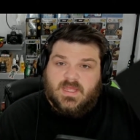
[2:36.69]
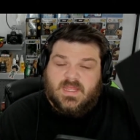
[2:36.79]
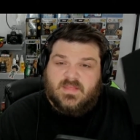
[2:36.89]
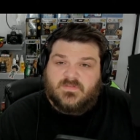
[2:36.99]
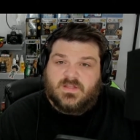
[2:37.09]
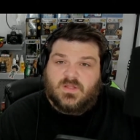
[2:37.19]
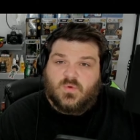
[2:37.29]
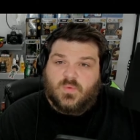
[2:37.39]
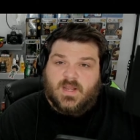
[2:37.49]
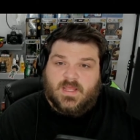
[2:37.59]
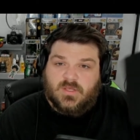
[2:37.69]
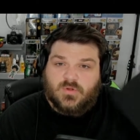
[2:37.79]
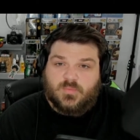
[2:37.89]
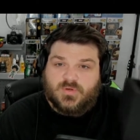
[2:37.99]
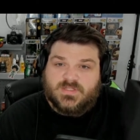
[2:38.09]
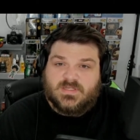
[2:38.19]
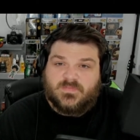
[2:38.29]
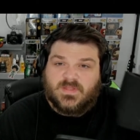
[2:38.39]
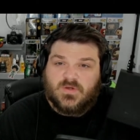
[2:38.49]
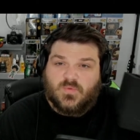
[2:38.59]
Even when I go to put
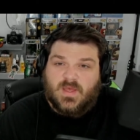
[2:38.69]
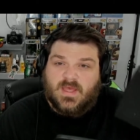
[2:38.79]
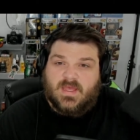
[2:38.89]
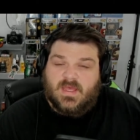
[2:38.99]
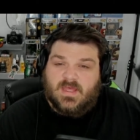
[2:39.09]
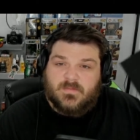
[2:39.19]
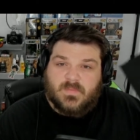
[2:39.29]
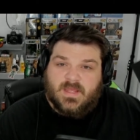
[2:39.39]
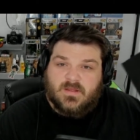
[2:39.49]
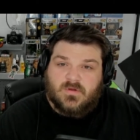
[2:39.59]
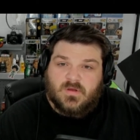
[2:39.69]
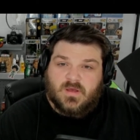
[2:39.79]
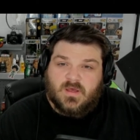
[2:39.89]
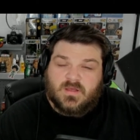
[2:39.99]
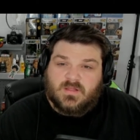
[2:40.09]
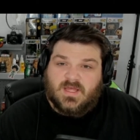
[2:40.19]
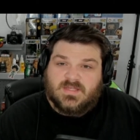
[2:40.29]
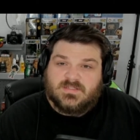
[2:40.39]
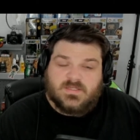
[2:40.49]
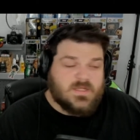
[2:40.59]
something away in my closet,